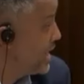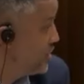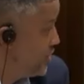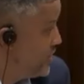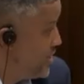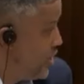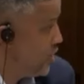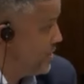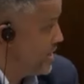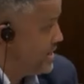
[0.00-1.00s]
Yeah, because you would
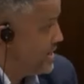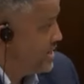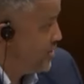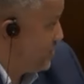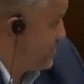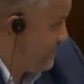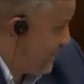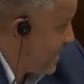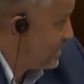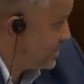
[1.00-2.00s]
know that there would be
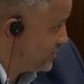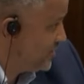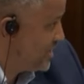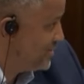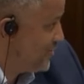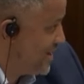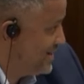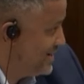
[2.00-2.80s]
filings for this, right?